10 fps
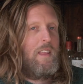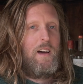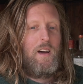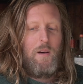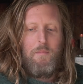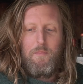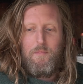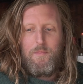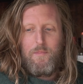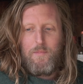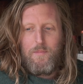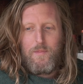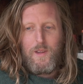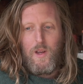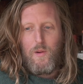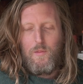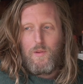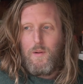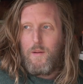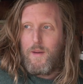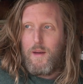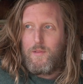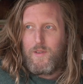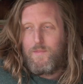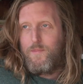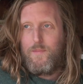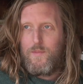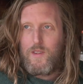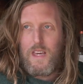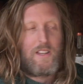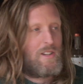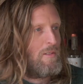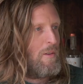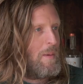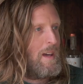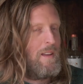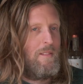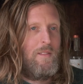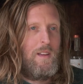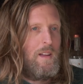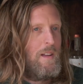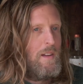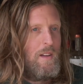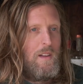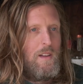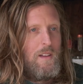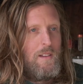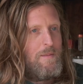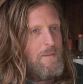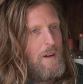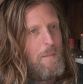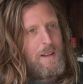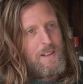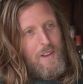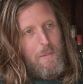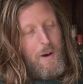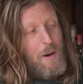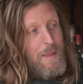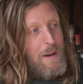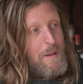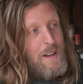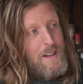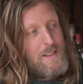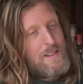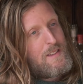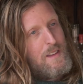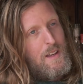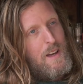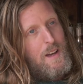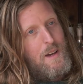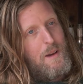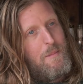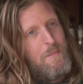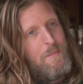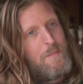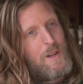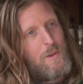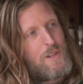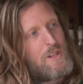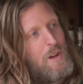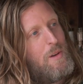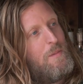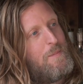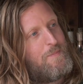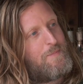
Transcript: that um, you know we might be able to see each other a bit, and I mean, go to the pub. That'd be nice. Um, go to a show,